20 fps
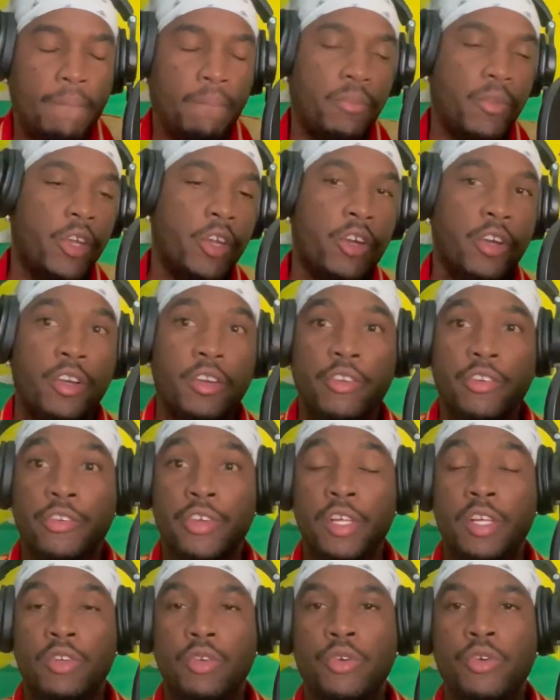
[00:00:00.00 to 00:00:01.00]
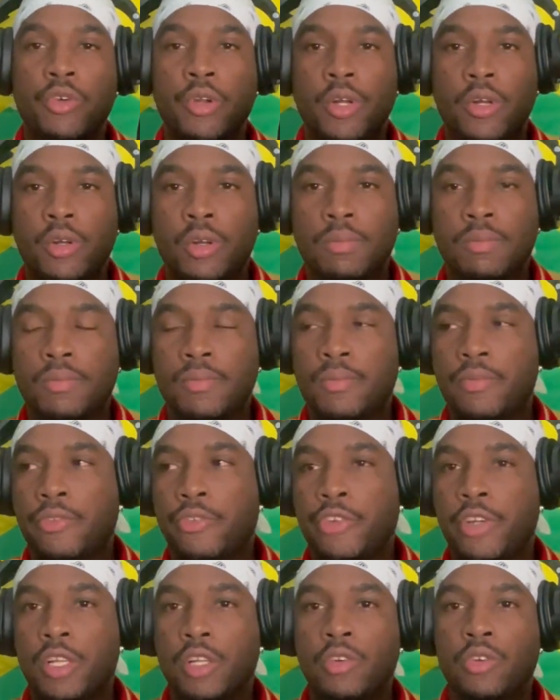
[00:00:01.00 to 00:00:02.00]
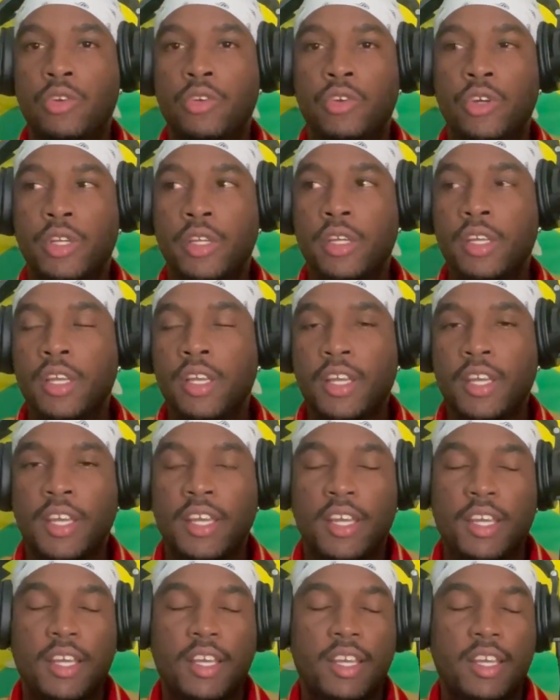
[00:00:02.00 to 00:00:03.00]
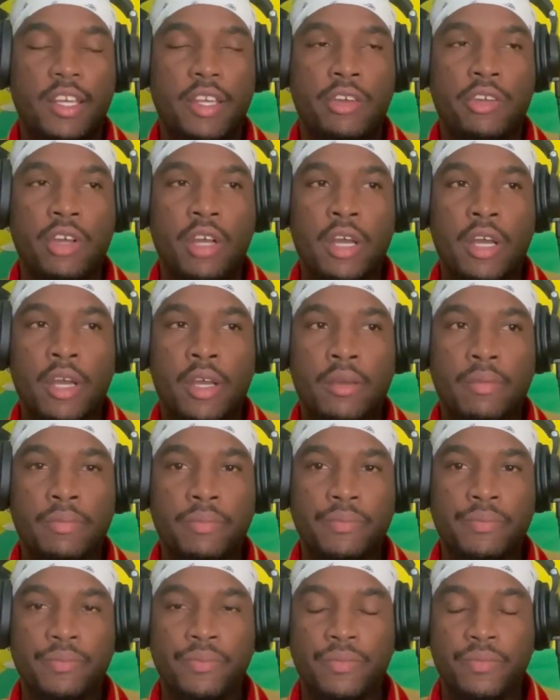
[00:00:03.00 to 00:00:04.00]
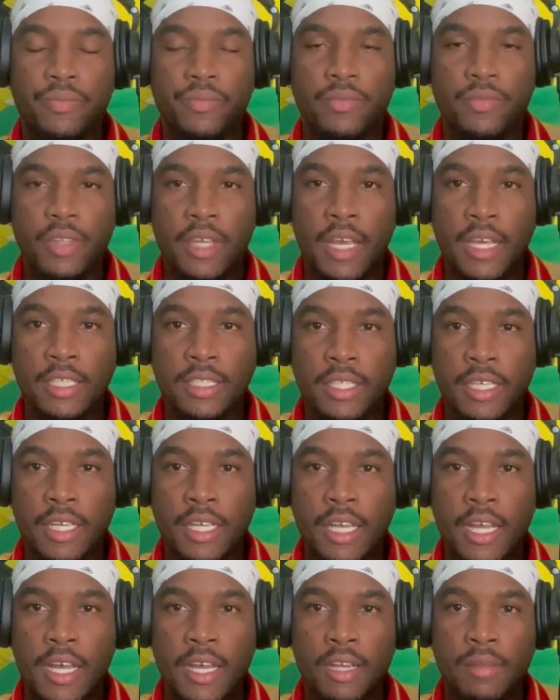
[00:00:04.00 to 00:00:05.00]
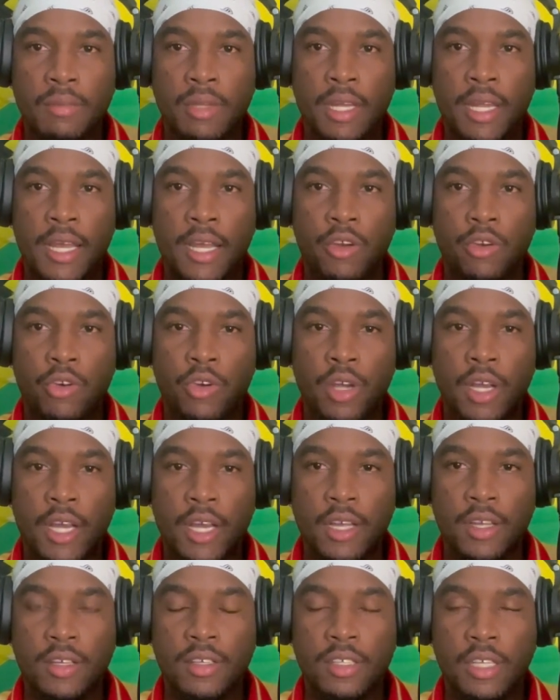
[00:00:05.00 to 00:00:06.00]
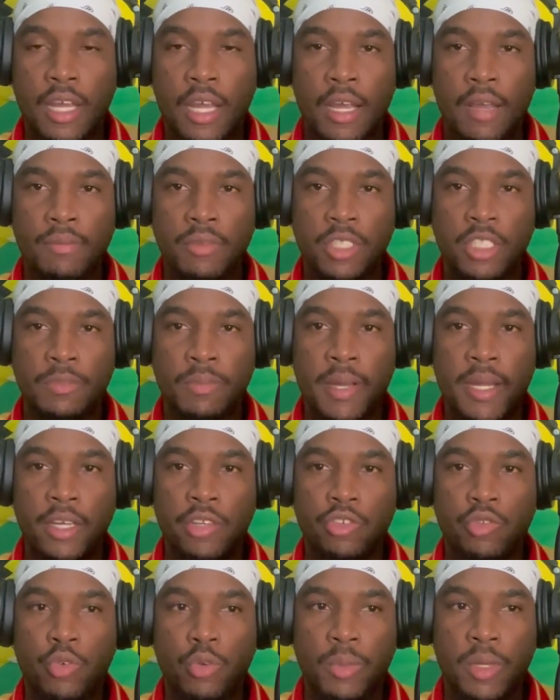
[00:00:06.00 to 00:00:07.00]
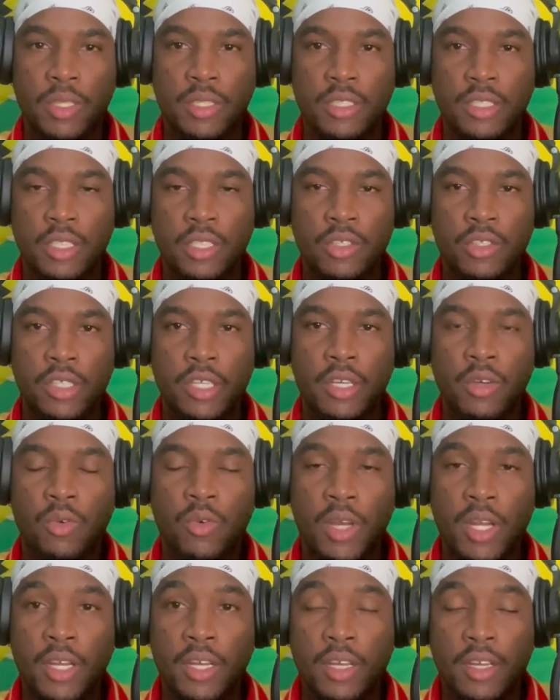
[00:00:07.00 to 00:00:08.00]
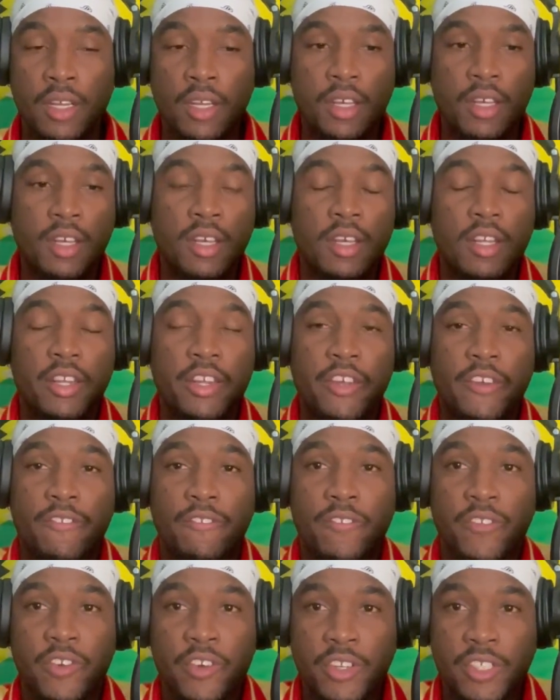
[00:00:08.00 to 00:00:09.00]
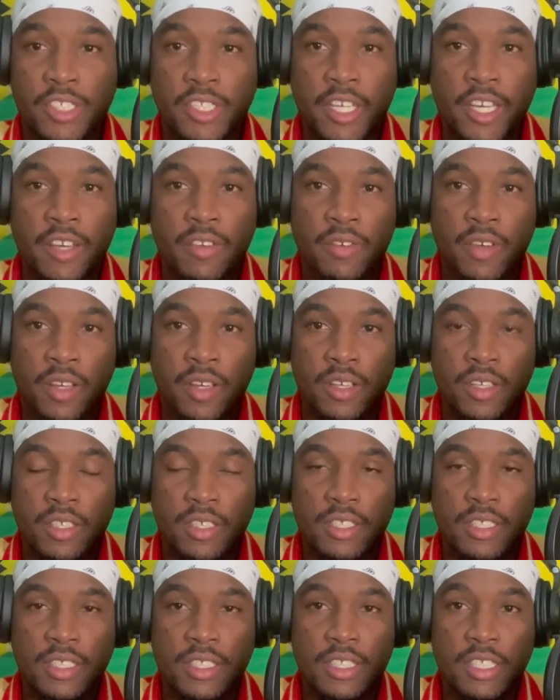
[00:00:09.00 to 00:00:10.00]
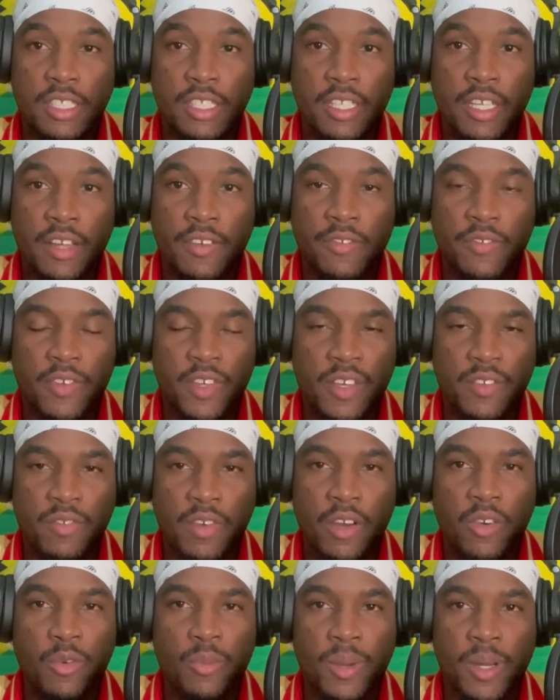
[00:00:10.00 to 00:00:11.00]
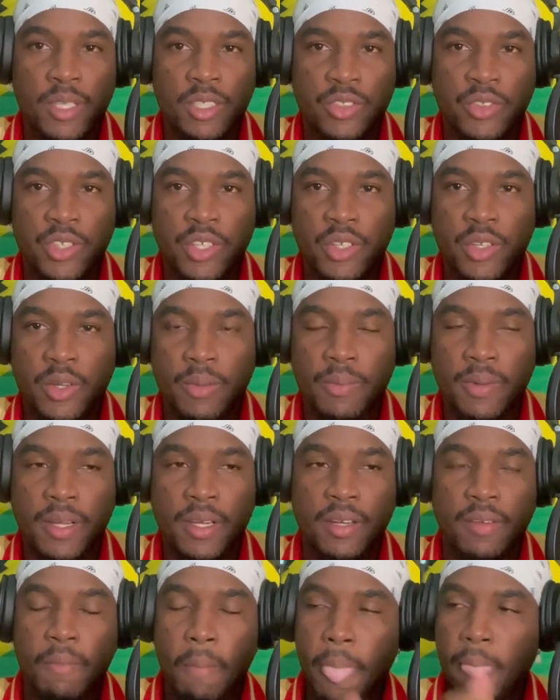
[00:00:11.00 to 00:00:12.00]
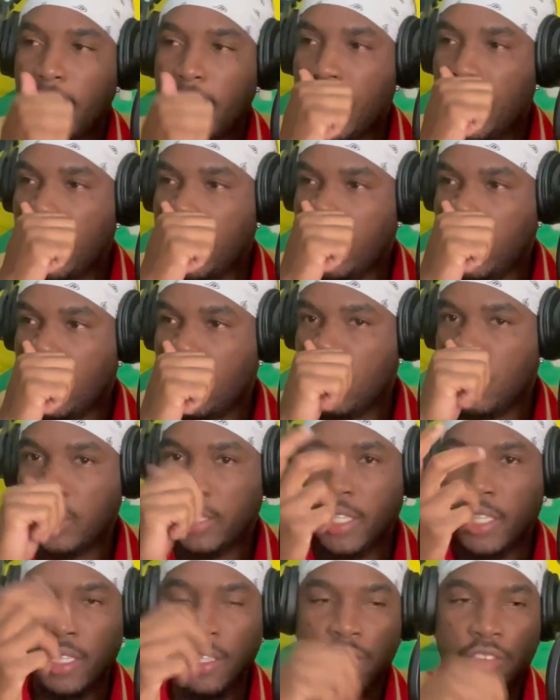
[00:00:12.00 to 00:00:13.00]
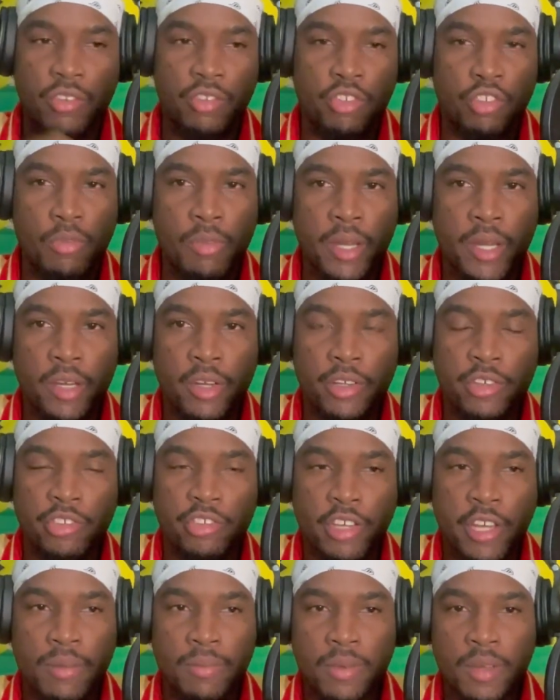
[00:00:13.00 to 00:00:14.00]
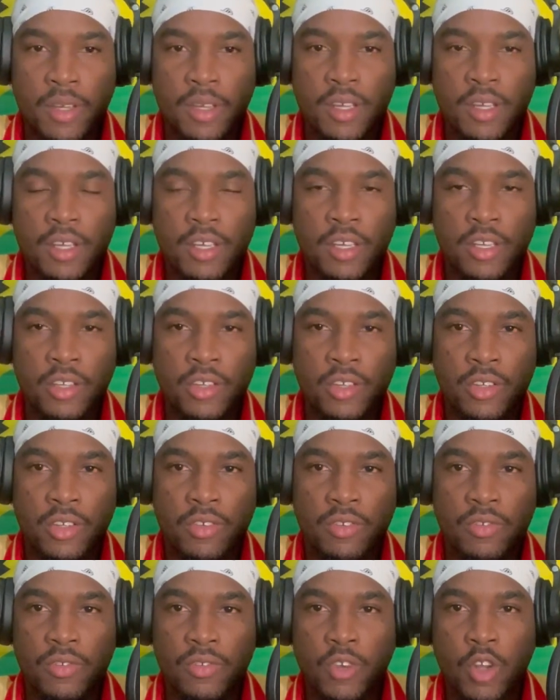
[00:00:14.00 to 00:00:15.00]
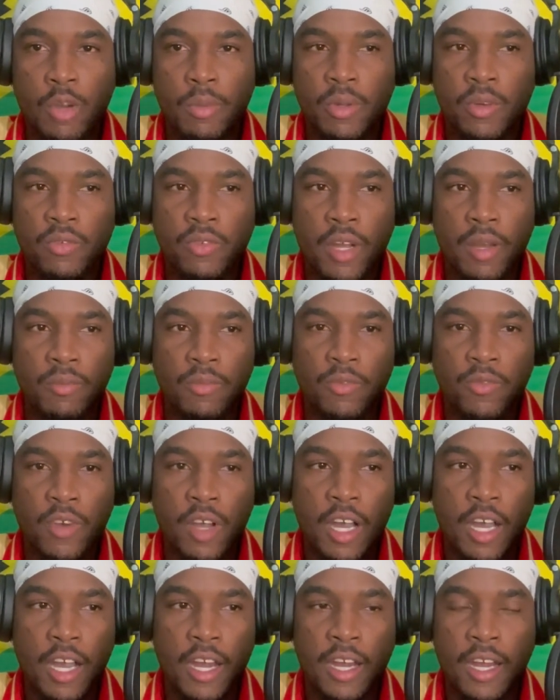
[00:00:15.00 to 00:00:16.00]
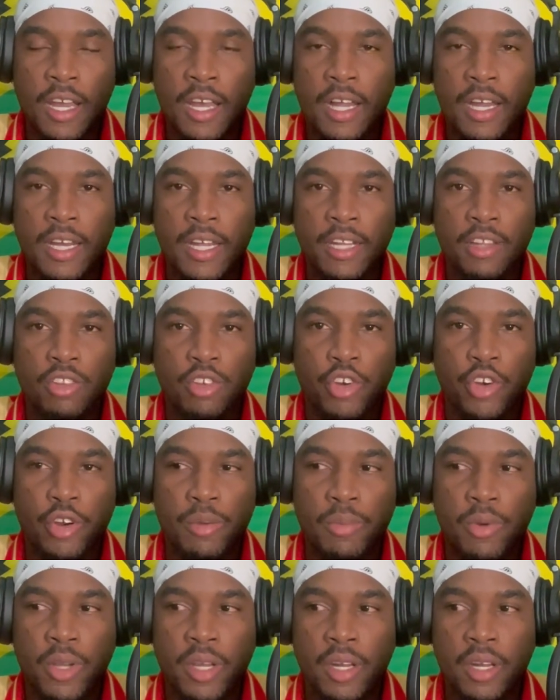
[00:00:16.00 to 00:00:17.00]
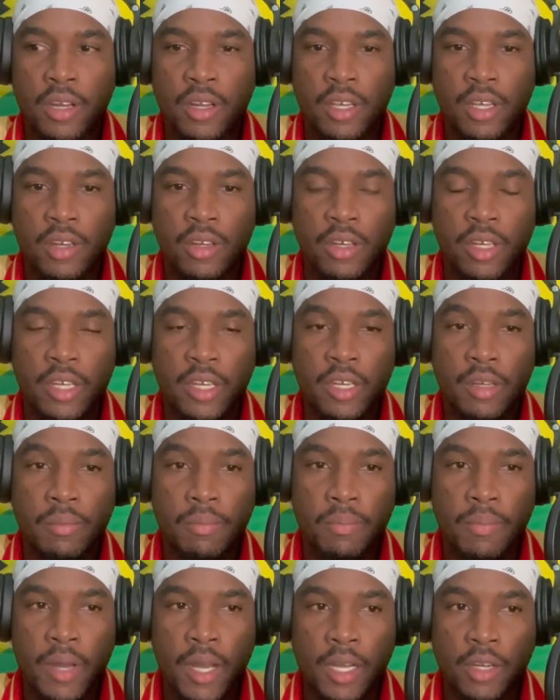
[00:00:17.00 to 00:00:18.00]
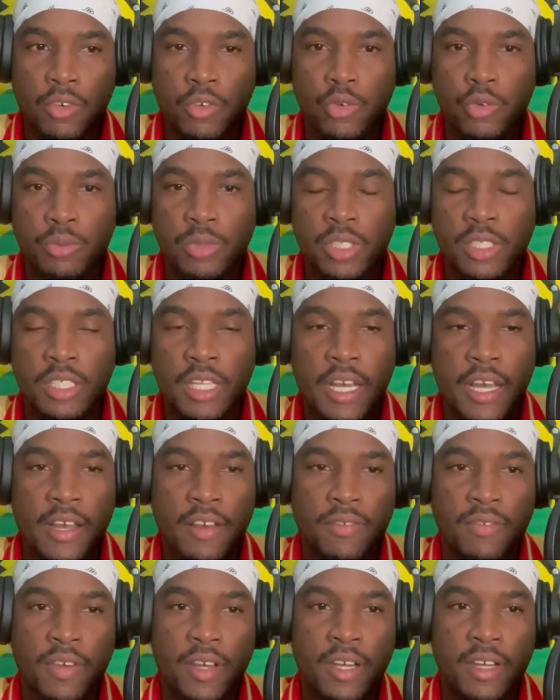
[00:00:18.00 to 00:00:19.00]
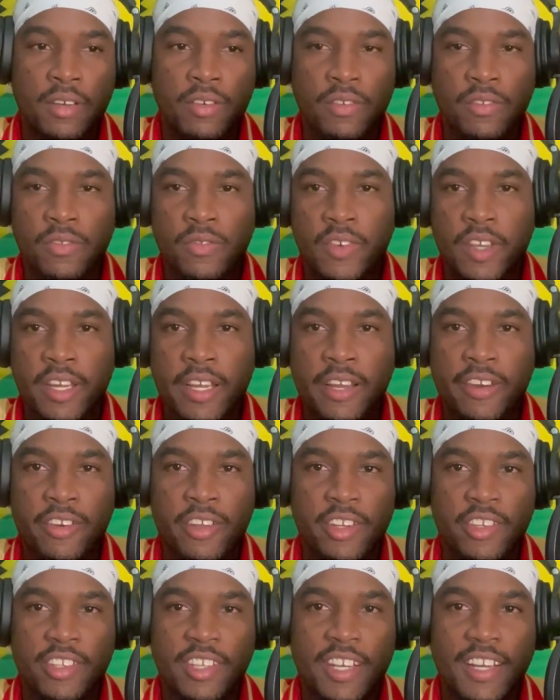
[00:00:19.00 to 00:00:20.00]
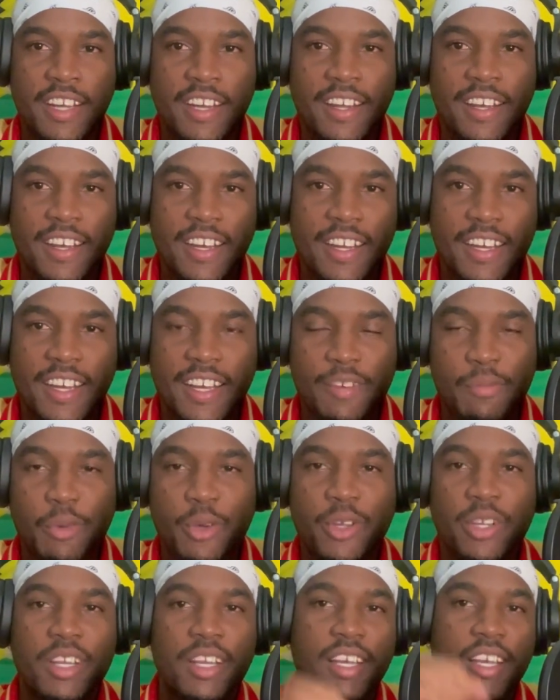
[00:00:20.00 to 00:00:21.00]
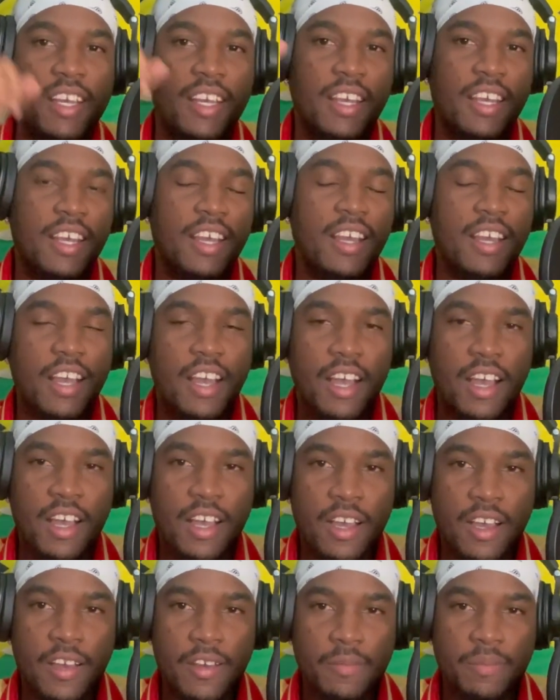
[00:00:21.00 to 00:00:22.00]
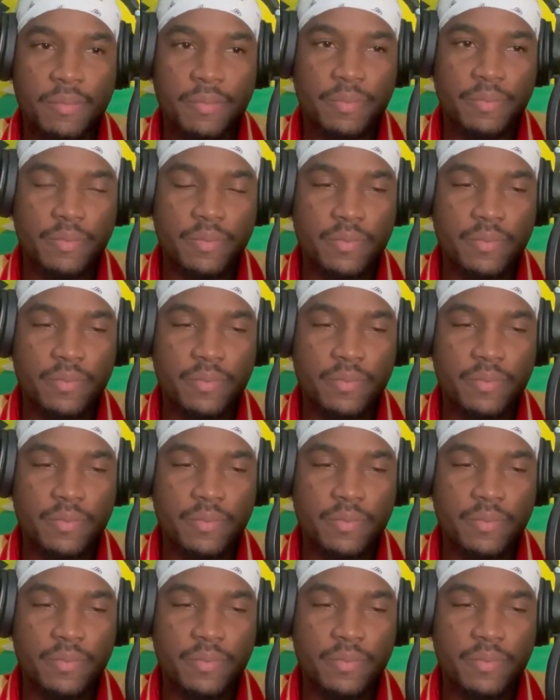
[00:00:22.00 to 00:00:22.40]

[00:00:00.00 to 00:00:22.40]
end. Really good World Cup, really good run. You know, um, as they call it, the La Roja, the Spanish women's. They won their first ever senior FIFA Women's World Cup, and it was a tremendous job. You know, coming from far, all that turmoil. In the backroom staff and federation and all of that. But um,